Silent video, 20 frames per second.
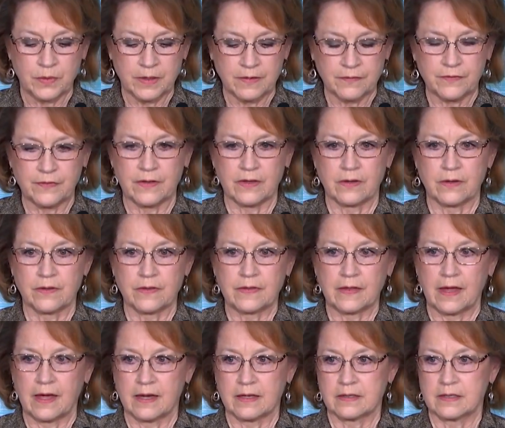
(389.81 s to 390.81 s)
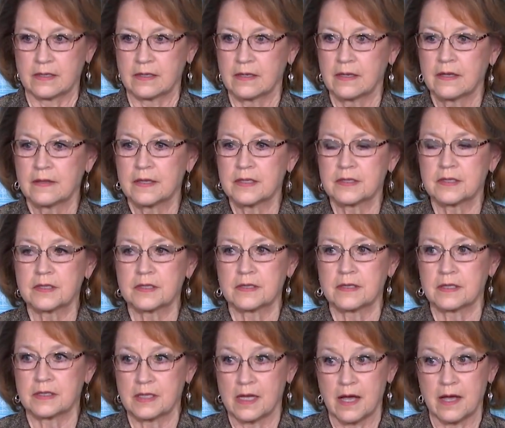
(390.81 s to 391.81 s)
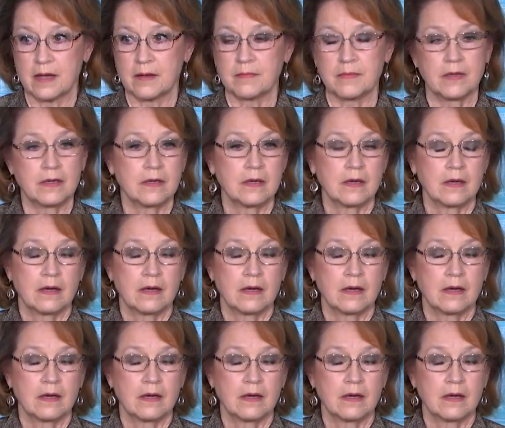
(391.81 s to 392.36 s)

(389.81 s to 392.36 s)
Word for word: we feel that this is the time